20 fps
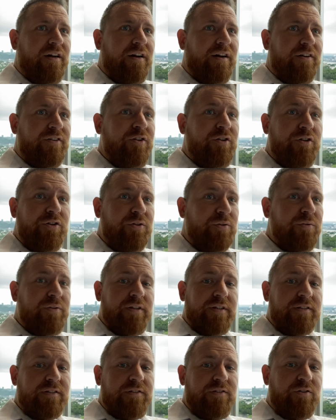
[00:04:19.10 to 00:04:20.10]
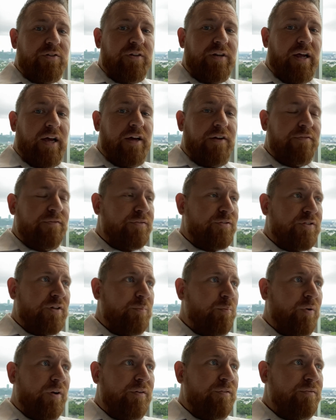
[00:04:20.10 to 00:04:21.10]
you can do this. You can have
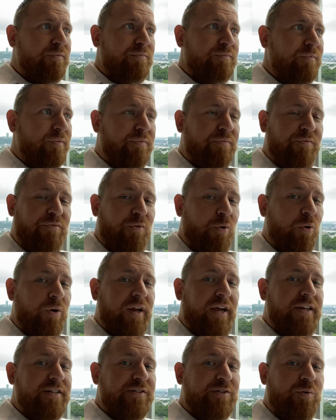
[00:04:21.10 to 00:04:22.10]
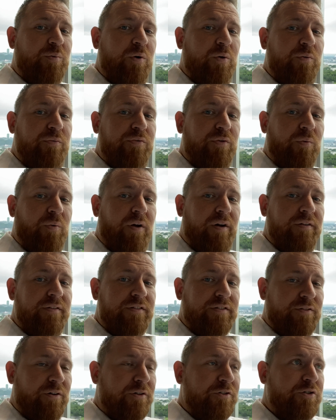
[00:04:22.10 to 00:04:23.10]
Subway 4 days in a row if you want,
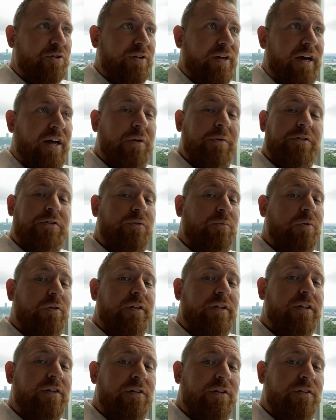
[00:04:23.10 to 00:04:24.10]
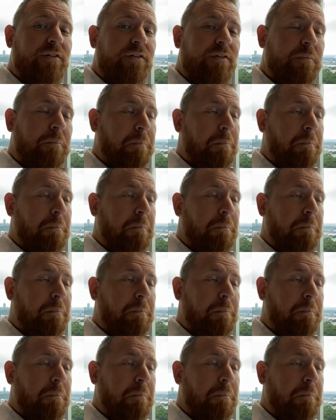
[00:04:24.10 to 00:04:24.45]
as long as your calories are really good.